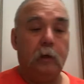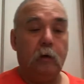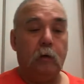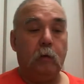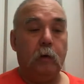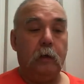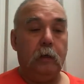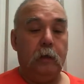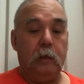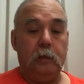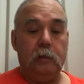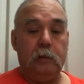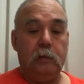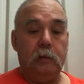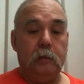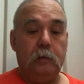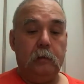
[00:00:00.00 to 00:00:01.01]
know what it
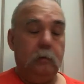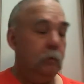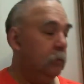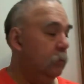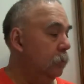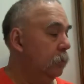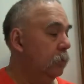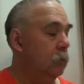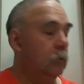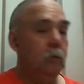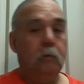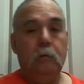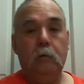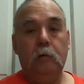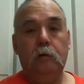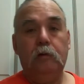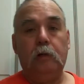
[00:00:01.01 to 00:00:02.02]
is?
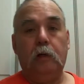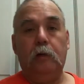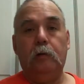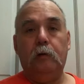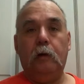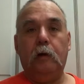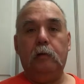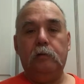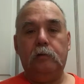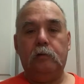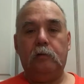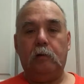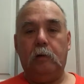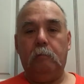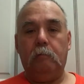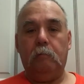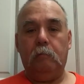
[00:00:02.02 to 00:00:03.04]
Should I do that on
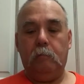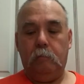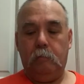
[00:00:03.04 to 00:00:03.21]
stream?